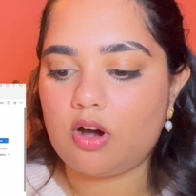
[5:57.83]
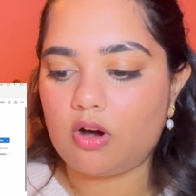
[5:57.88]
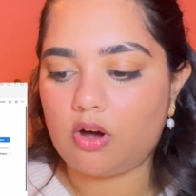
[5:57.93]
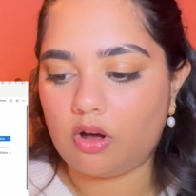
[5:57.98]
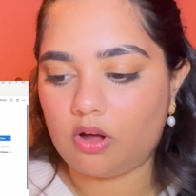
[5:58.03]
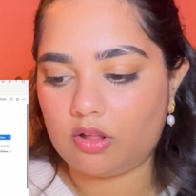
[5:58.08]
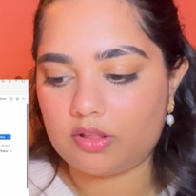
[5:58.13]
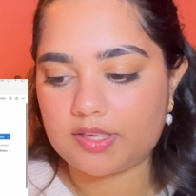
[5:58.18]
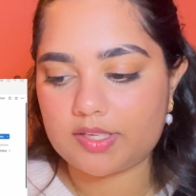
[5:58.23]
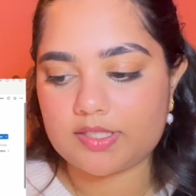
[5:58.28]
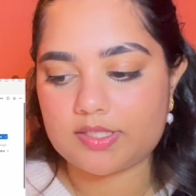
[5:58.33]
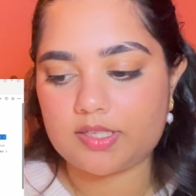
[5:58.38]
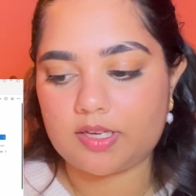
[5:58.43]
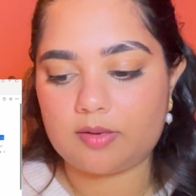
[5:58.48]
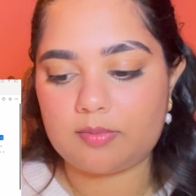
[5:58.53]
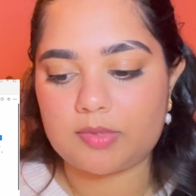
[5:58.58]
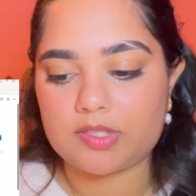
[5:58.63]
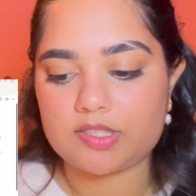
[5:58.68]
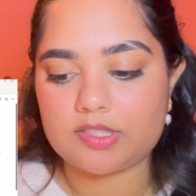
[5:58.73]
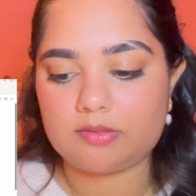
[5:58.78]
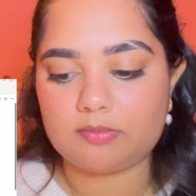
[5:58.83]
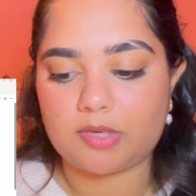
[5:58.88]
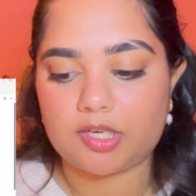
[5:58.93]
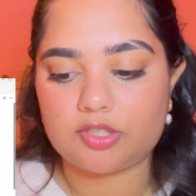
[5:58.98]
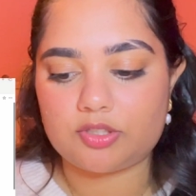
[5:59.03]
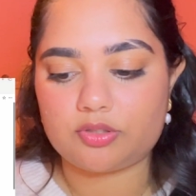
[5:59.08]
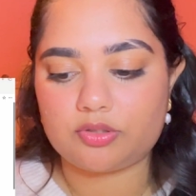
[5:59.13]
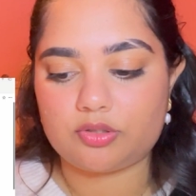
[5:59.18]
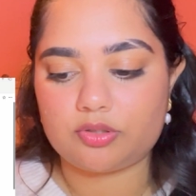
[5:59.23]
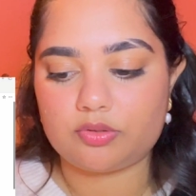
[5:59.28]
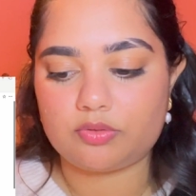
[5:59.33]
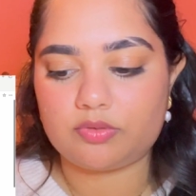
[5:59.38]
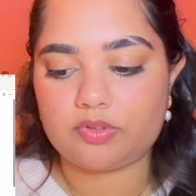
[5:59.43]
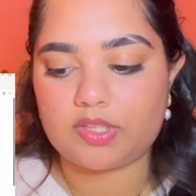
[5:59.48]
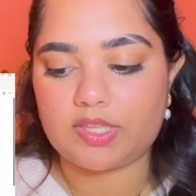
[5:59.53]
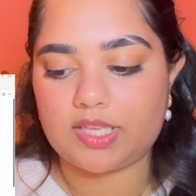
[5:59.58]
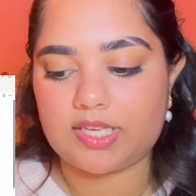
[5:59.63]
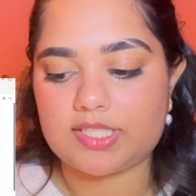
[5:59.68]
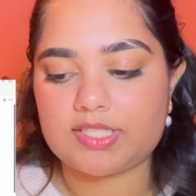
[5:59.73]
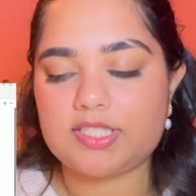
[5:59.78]
all the assignments in my to-do
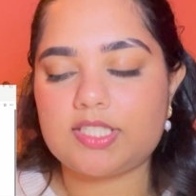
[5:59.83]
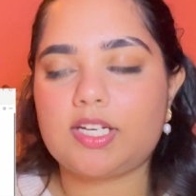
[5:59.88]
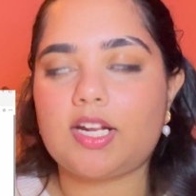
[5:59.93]
list,